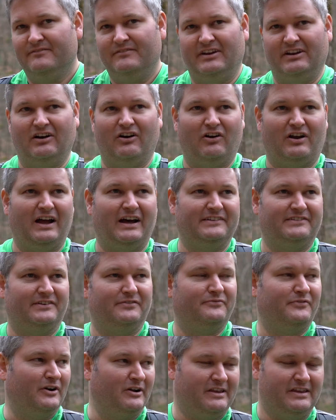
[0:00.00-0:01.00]
and all kinds
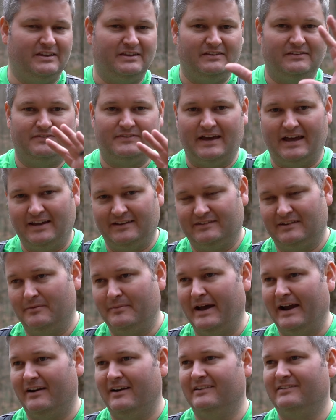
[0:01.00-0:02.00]
of funky things in the
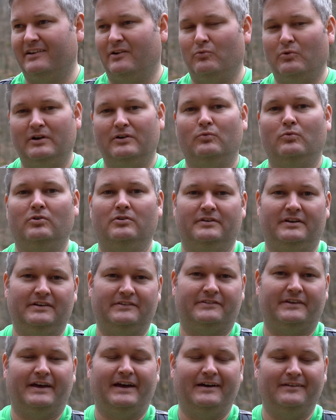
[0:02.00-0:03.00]
background. It's like, what in the world
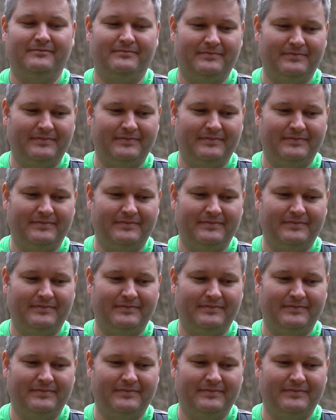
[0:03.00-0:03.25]
is that?